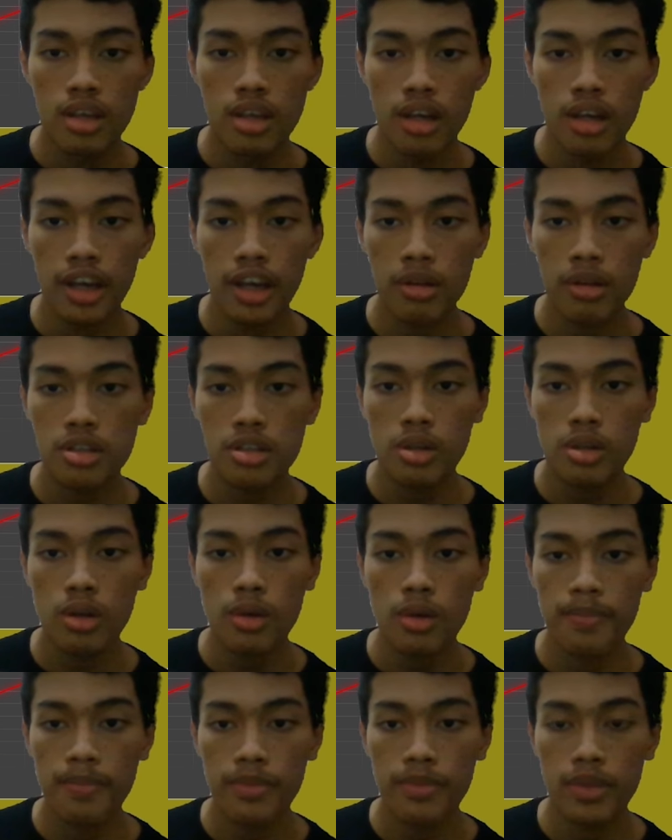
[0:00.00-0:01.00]
And also
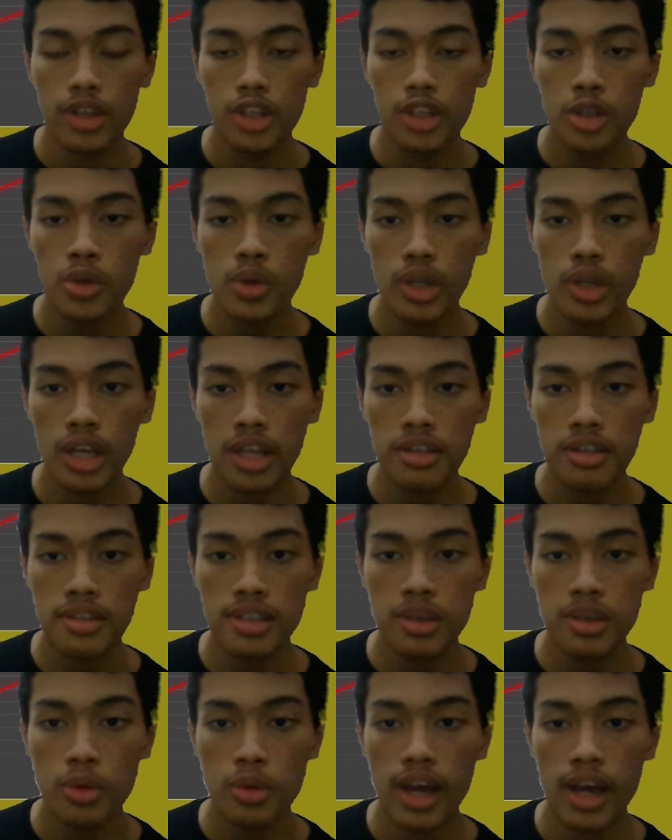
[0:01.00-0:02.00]
you can see
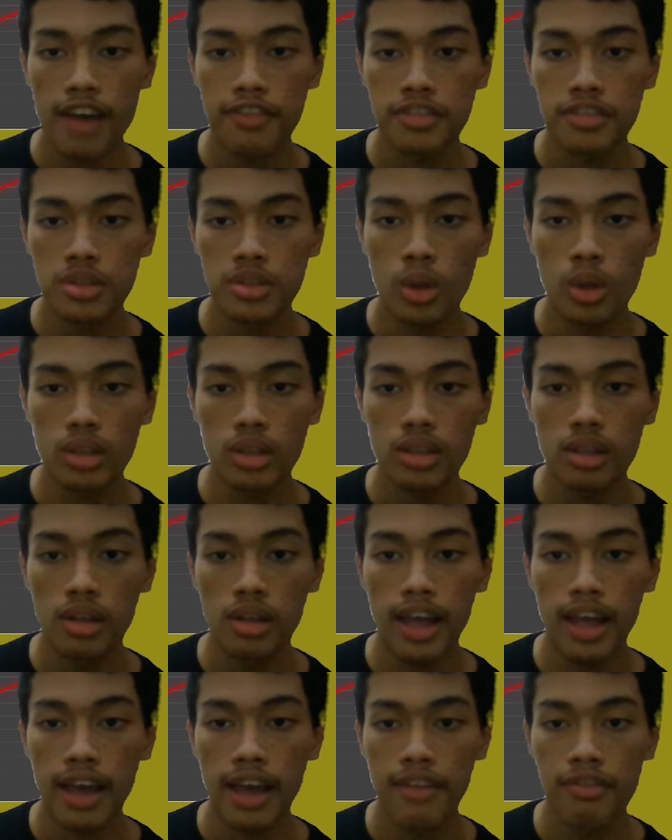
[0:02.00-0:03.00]
we have total,
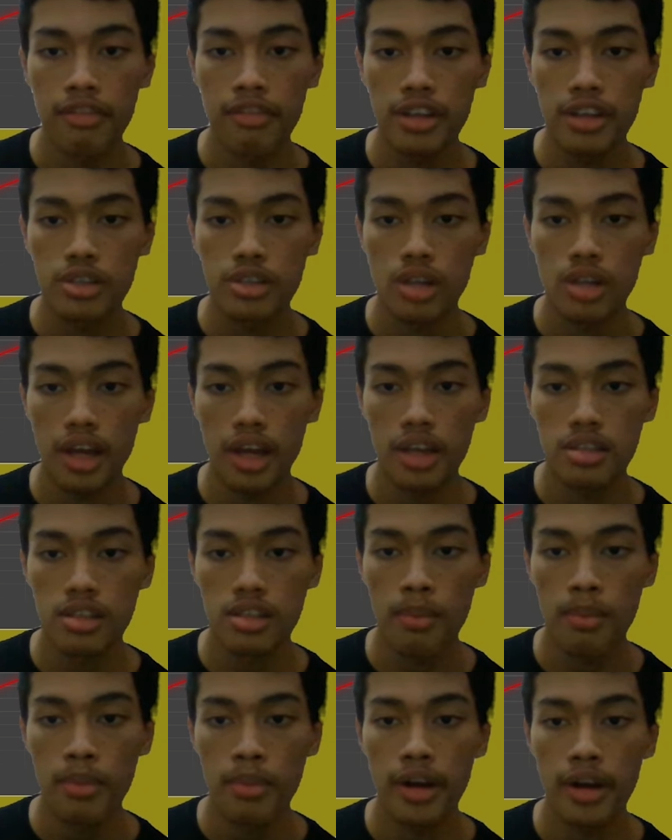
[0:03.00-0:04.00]
average, highest
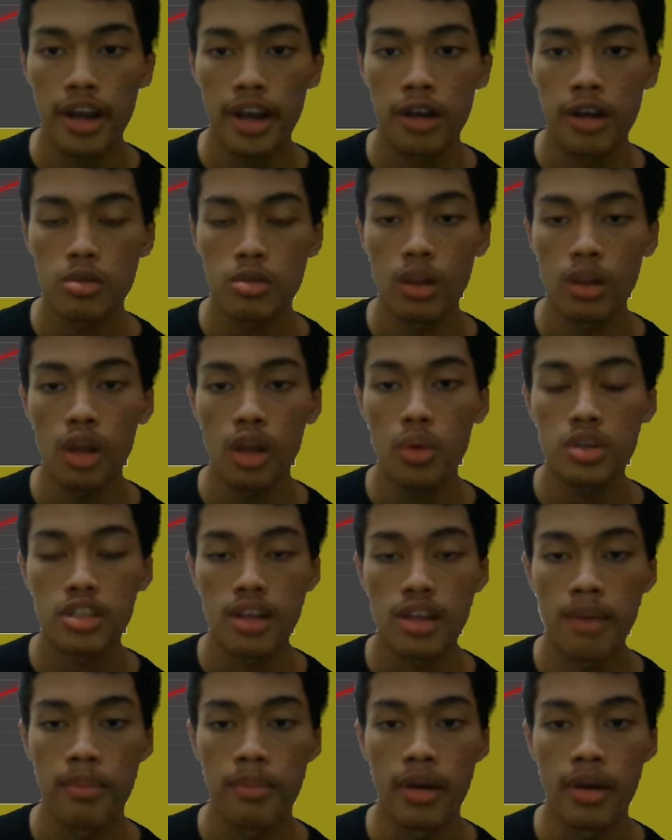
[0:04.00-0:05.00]
number, and also lowest
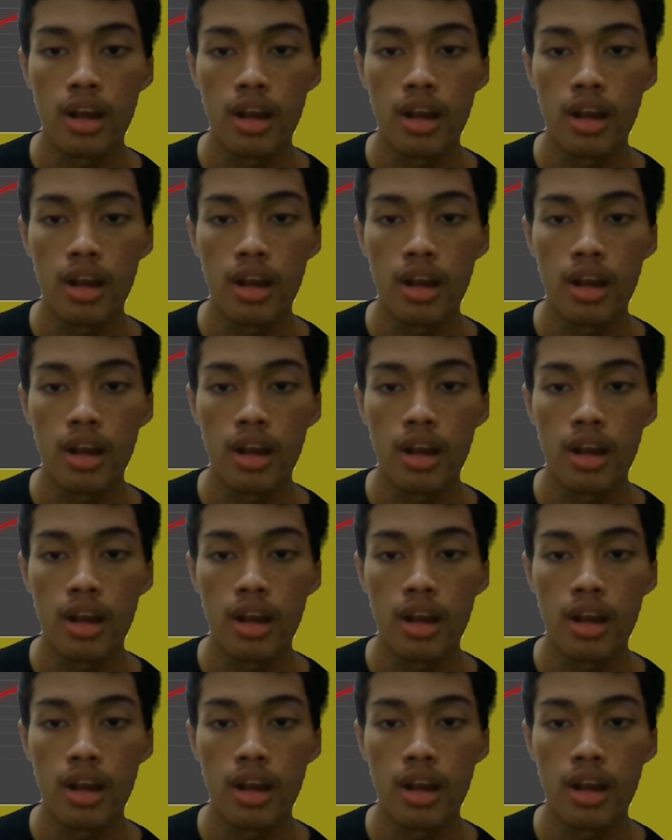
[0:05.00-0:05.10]
number.